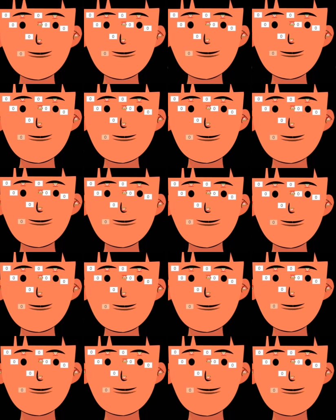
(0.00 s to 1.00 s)

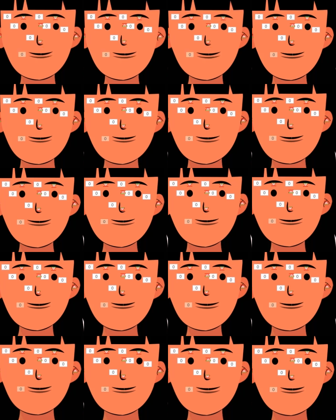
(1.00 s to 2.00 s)

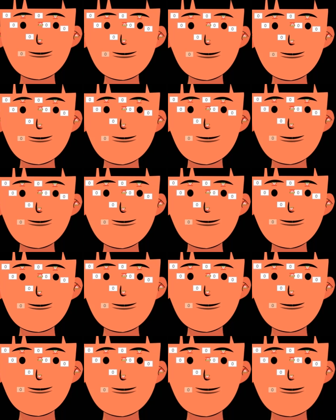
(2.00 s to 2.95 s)
[no speech]